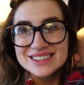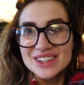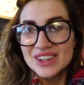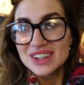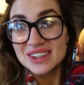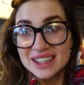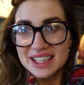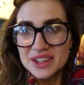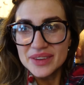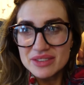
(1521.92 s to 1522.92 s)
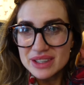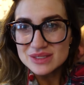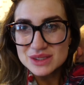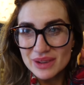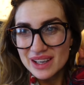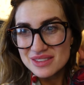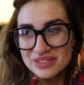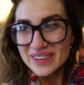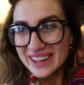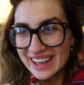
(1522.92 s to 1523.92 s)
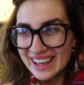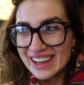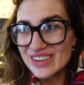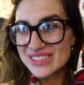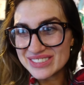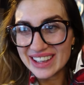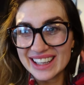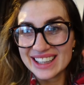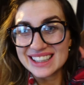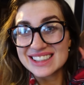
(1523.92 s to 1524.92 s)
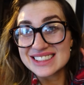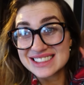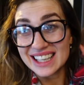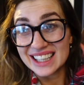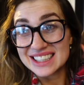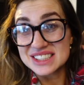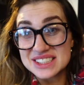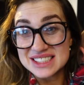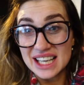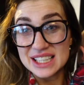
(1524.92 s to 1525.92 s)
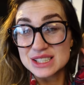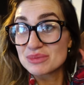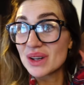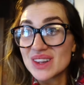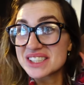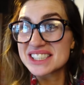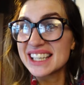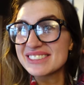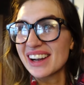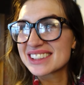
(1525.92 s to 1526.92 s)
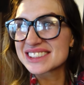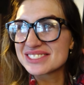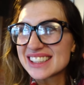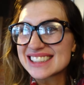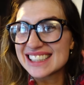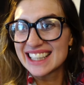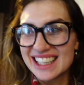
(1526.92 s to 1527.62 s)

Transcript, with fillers: So luckily Louis filmed a bit of the uh, unveiling because Zaki just started to pull the sheet randomly, didn't he?